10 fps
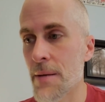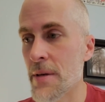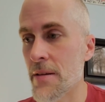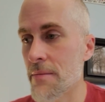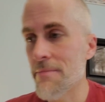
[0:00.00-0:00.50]
I
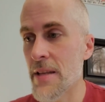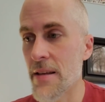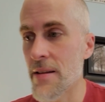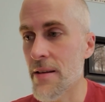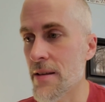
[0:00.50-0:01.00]
mean,
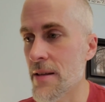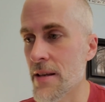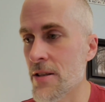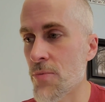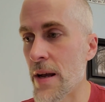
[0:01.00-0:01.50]
the, the, the
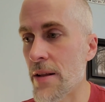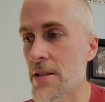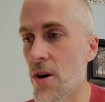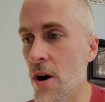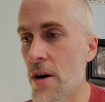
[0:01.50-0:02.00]

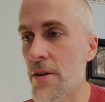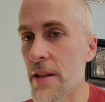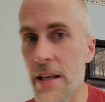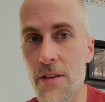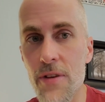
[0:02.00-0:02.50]
Israelis aren't
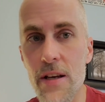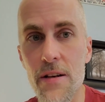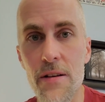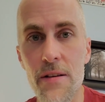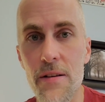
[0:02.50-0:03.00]

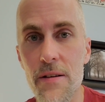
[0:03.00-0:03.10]
leaving,